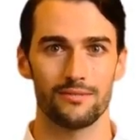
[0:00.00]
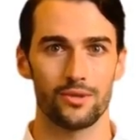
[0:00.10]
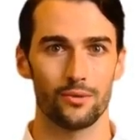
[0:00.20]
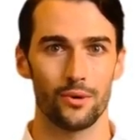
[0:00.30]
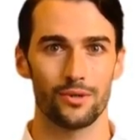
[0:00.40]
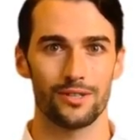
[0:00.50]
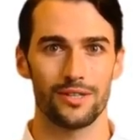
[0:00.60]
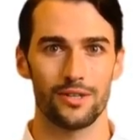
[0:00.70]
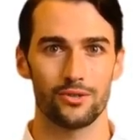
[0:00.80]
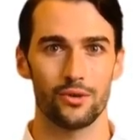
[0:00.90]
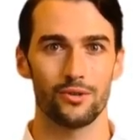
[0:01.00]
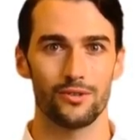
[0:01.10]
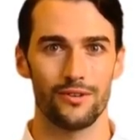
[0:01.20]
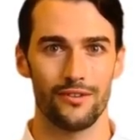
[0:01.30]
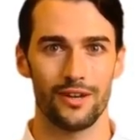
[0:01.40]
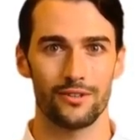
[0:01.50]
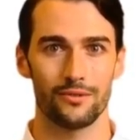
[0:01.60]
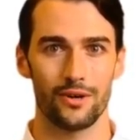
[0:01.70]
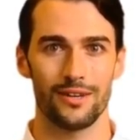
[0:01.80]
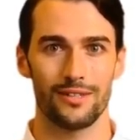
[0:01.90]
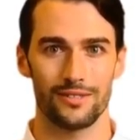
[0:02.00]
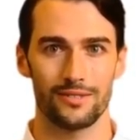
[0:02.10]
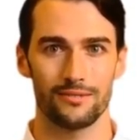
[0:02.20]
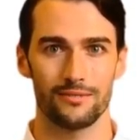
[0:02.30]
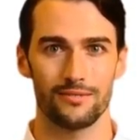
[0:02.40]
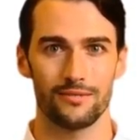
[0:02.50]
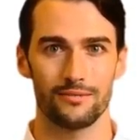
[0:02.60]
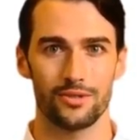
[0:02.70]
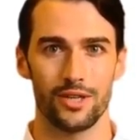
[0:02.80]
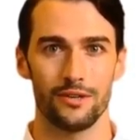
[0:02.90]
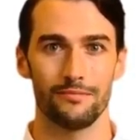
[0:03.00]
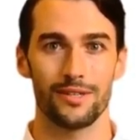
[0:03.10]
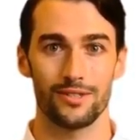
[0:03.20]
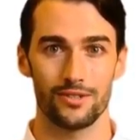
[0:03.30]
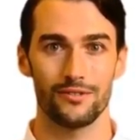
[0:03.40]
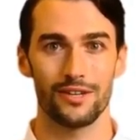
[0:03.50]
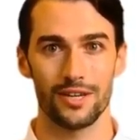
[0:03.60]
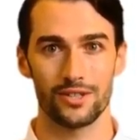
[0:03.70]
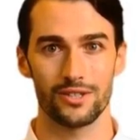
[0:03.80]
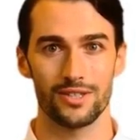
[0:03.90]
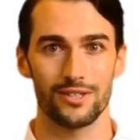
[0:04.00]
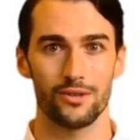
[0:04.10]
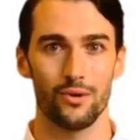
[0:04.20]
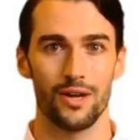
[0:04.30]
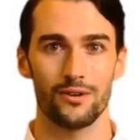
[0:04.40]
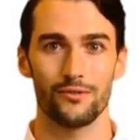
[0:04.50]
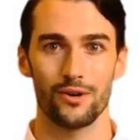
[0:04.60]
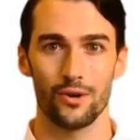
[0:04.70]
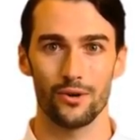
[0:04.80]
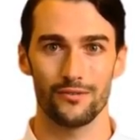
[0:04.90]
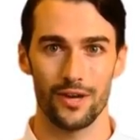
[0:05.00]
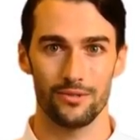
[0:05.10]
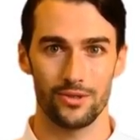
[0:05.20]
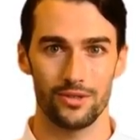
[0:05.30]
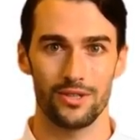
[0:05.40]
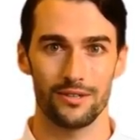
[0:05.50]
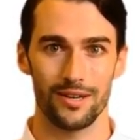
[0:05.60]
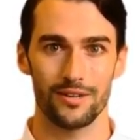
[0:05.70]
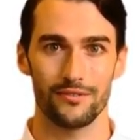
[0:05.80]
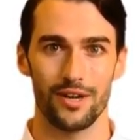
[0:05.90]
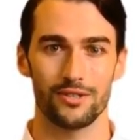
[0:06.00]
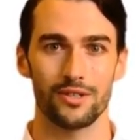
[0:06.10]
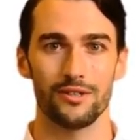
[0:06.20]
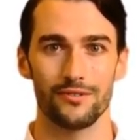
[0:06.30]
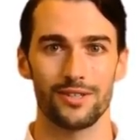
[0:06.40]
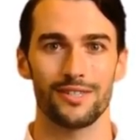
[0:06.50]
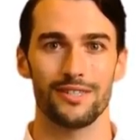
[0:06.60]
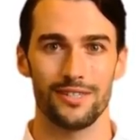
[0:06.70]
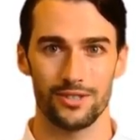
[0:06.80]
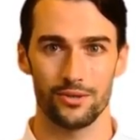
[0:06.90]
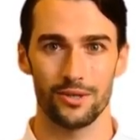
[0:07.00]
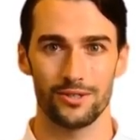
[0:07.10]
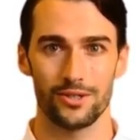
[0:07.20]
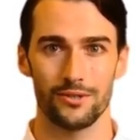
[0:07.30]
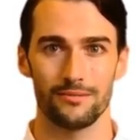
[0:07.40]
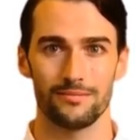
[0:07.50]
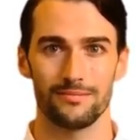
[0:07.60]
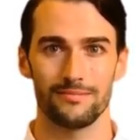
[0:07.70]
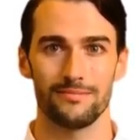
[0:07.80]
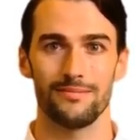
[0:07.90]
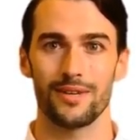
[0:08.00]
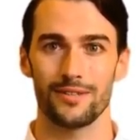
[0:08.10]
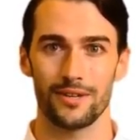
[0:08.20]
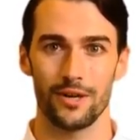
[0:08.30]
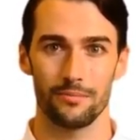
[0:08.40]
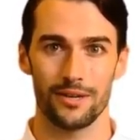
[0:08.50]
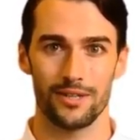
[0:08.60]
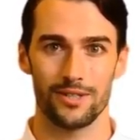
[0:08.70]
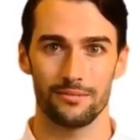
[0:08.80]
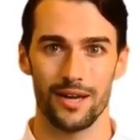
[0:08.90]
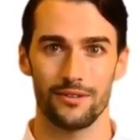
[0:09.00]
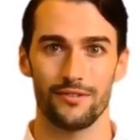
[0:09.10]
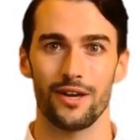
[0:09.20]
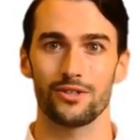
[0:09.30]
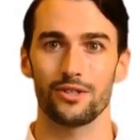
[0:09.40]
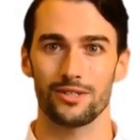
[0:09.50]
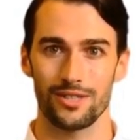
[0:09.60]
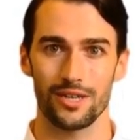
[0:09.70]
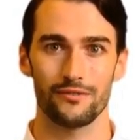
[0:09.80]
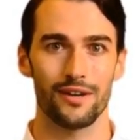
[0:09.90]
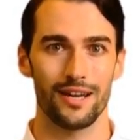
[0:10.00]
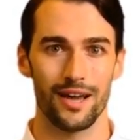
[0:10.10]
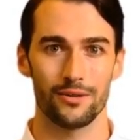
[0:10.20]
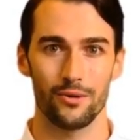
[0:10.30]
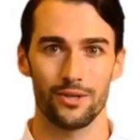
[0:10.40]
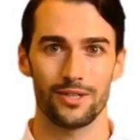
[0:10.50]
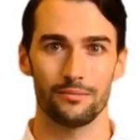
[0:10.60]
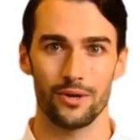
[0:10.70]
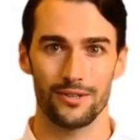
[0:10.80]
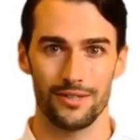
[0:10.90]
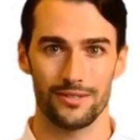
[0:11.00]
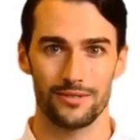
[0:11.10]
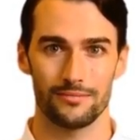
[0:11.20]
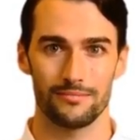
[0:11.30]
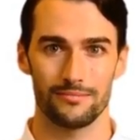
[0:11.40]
to quality control of the final products. GMP certification is required for all pharmaceutical manufacturing facilities to ensure that the company is manufacturing safe and high-quality products.